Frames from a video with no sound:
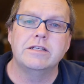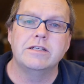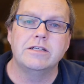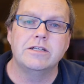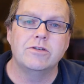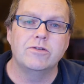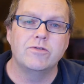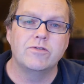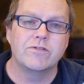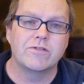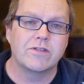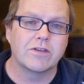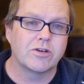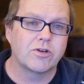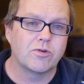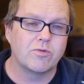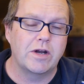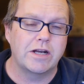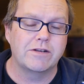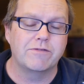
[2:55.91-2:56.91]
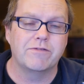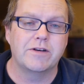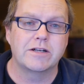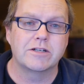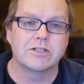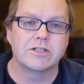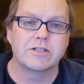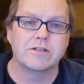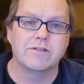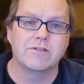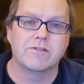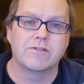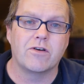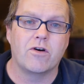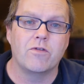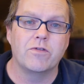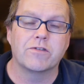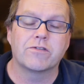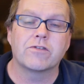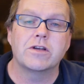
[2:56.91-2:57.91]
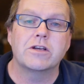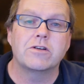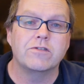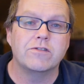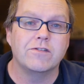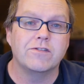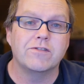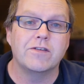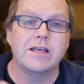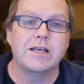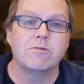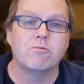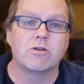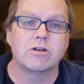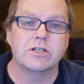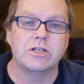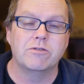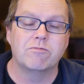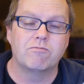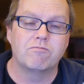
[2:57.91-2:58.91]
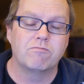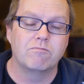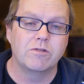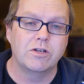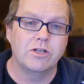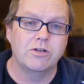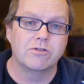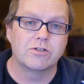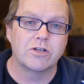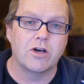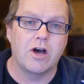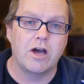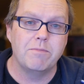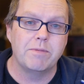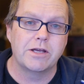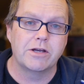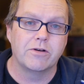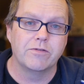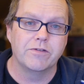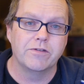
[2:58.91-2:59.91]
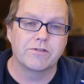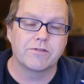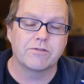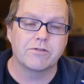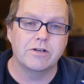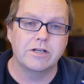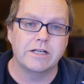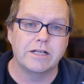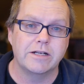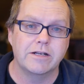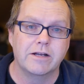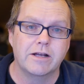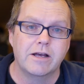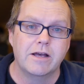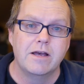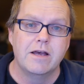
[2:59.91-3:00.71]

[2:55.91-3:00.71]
to use the correct functions on the screen because you're seeing what you're typing on the screen.